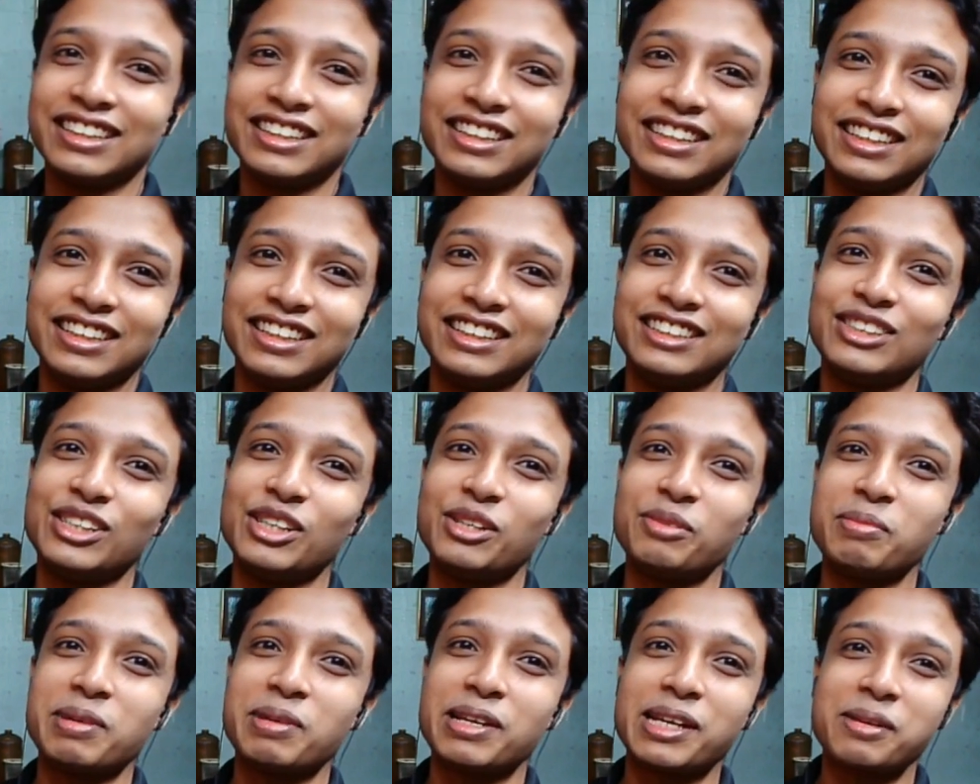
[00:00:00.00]
It's
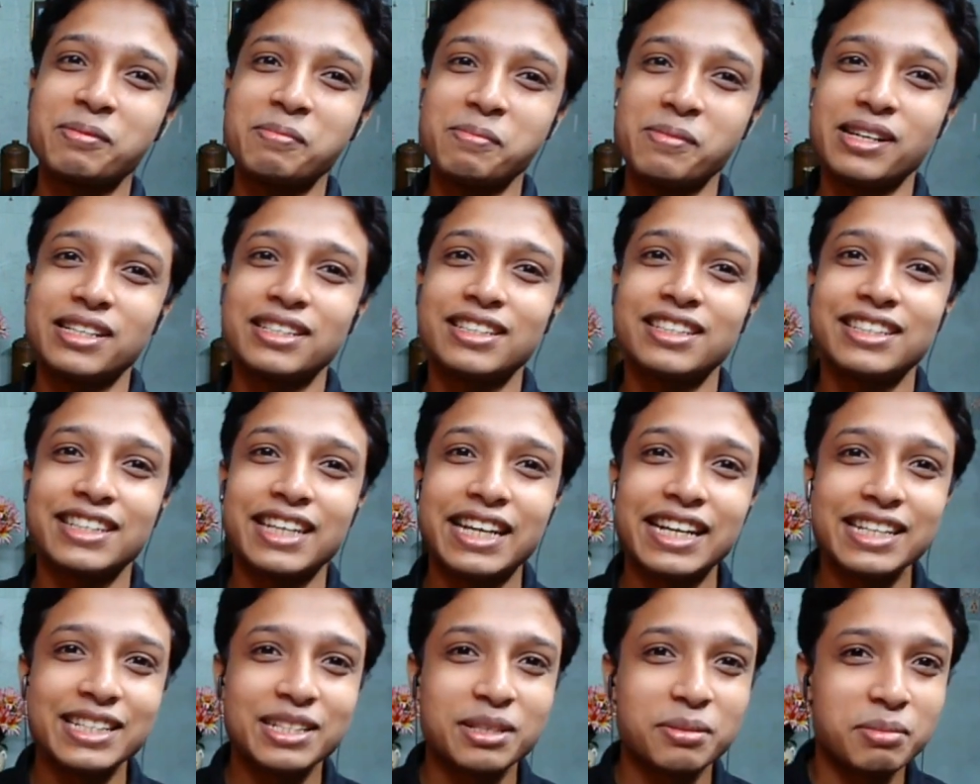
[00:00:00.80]
not making much
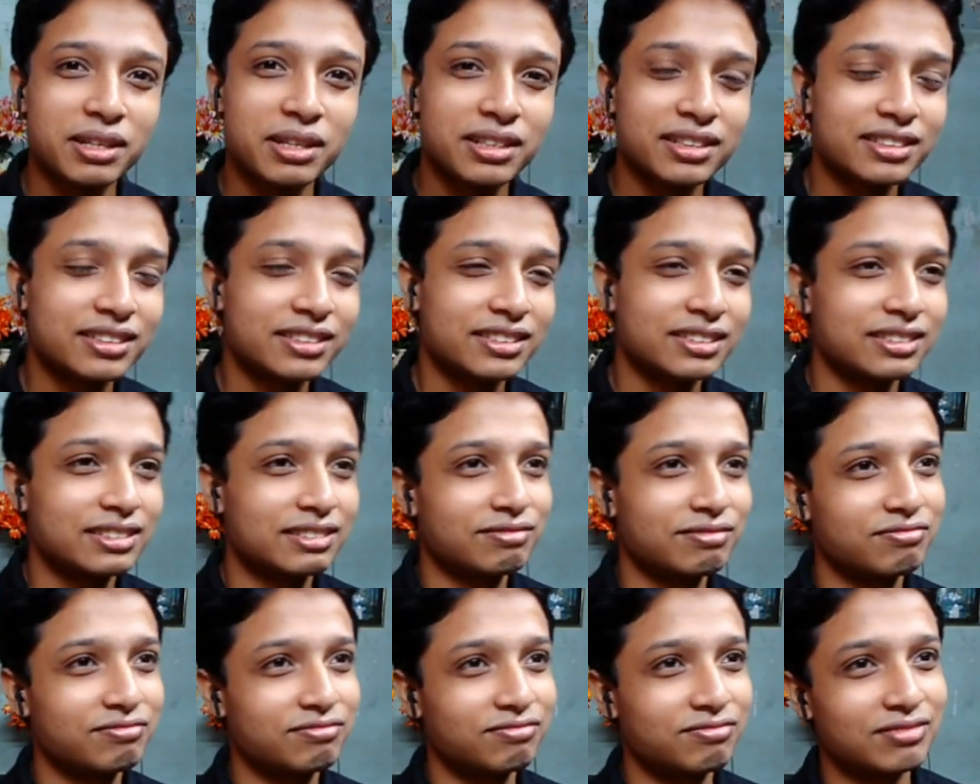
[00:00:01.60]
sense, but...
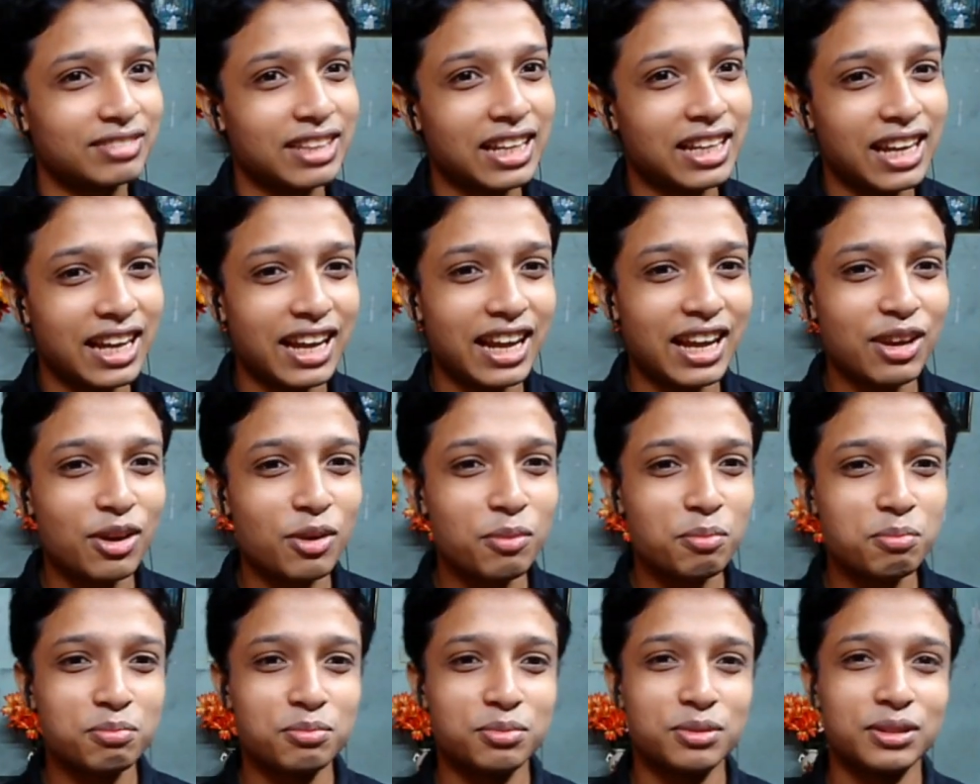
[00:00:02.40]
I hope.